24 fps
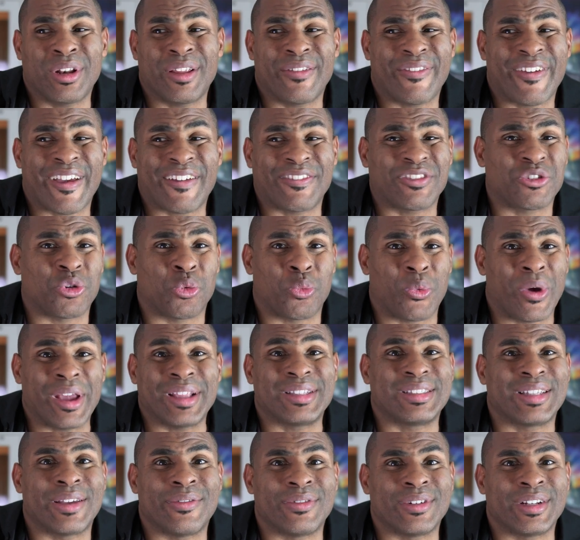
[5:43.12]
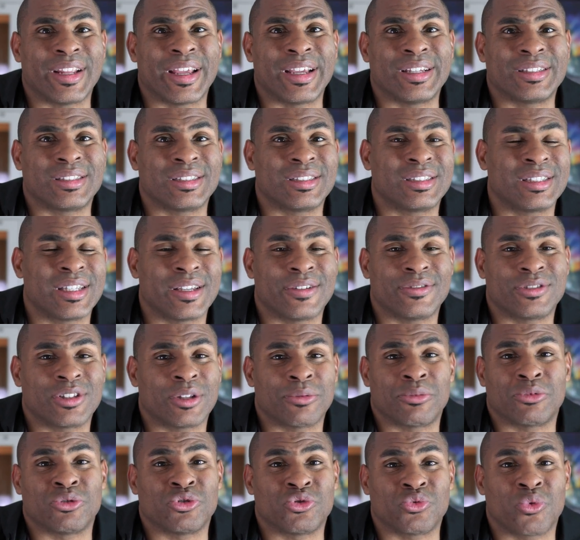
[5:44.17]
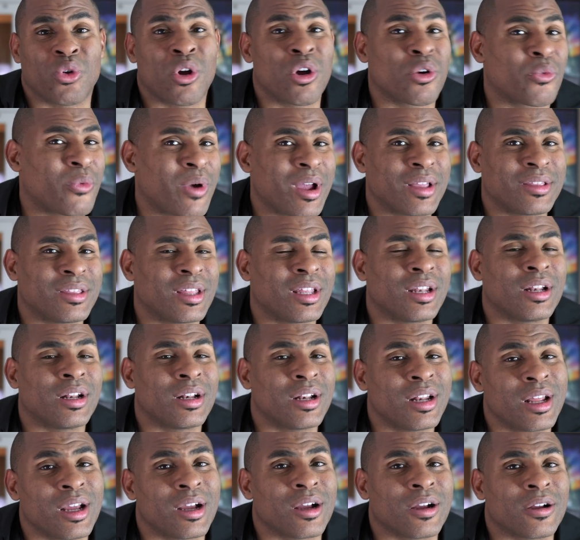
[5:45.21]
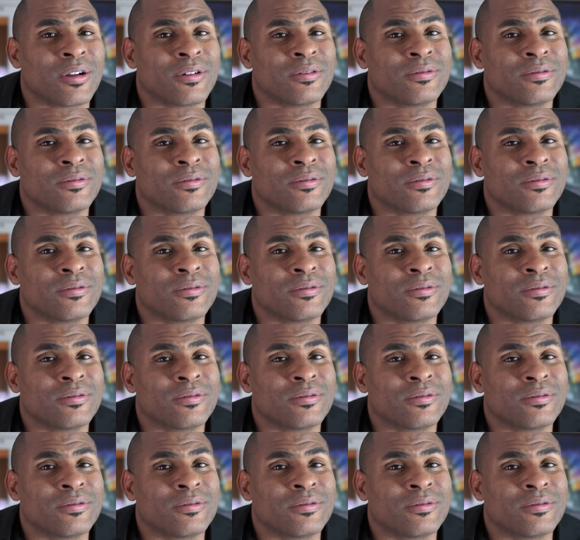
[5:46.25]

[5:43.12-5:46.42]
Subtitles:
even have to wait 7 days to see if something was wrong right then and there.